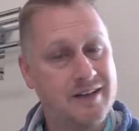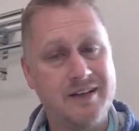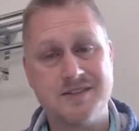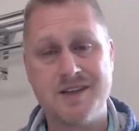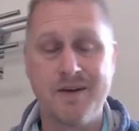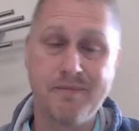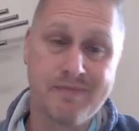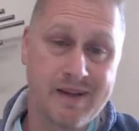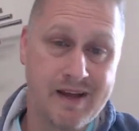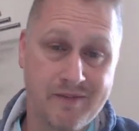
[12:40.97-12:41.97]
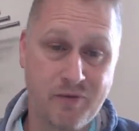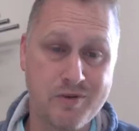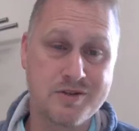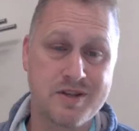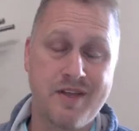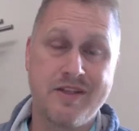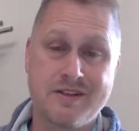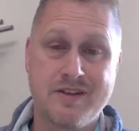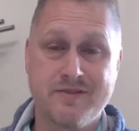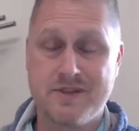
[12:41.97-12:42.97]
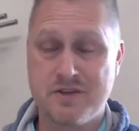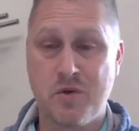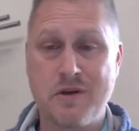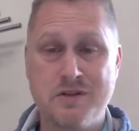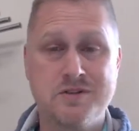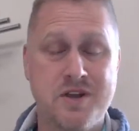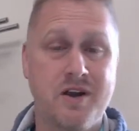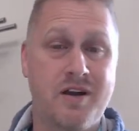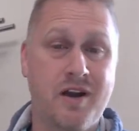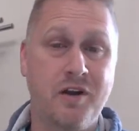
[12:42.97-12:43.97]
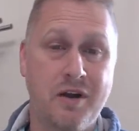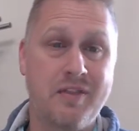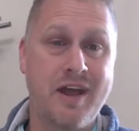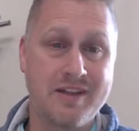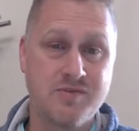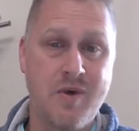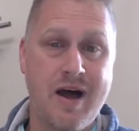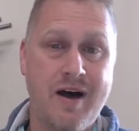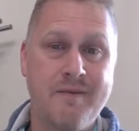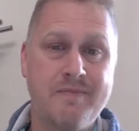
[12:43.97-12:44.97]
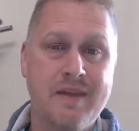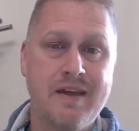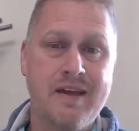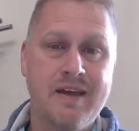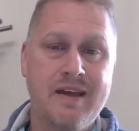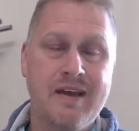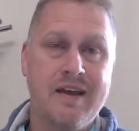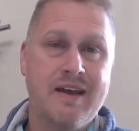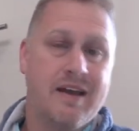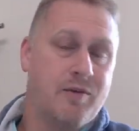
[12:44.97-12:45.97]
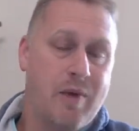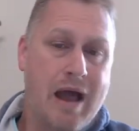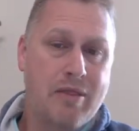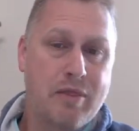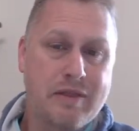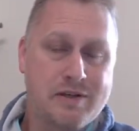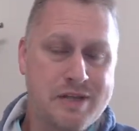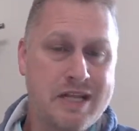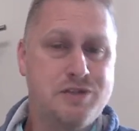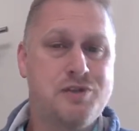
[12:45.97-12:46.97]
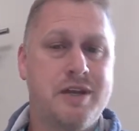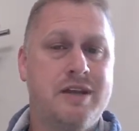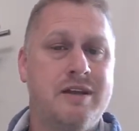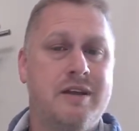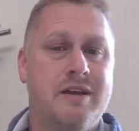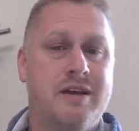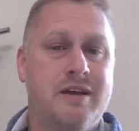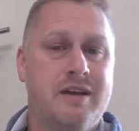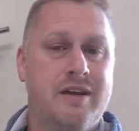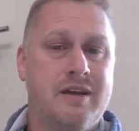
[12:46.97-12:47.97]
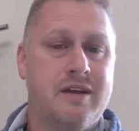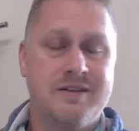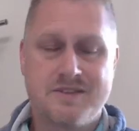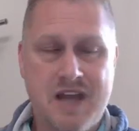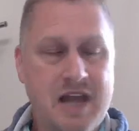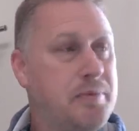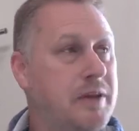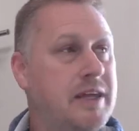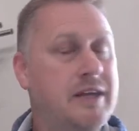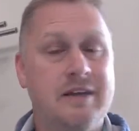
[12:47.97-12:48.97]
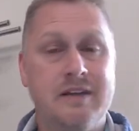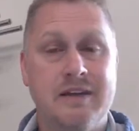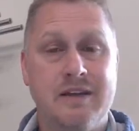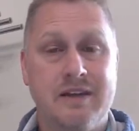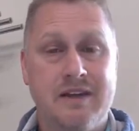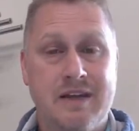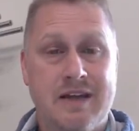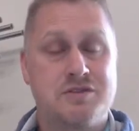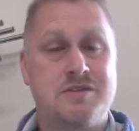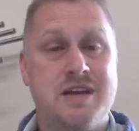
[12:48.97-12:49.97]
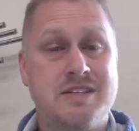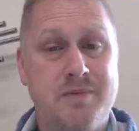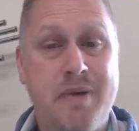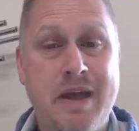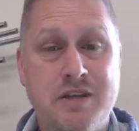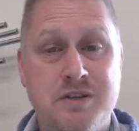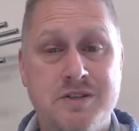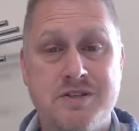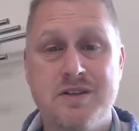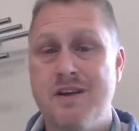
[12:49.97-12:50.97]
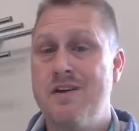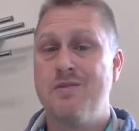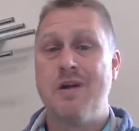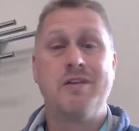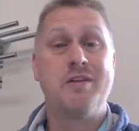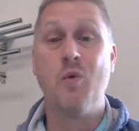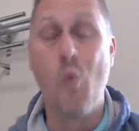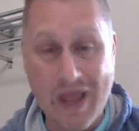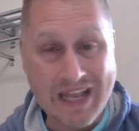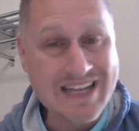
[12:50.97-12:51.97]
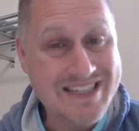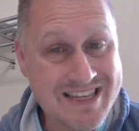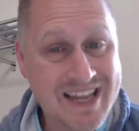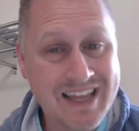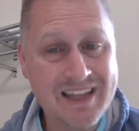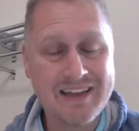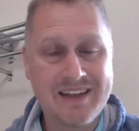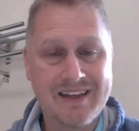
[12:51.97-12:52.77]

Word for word: And some, unfortunately, I think some of us as Christians are, are good at that as well. And rather than teaching, discipling, exercising patience, rather than witnessing,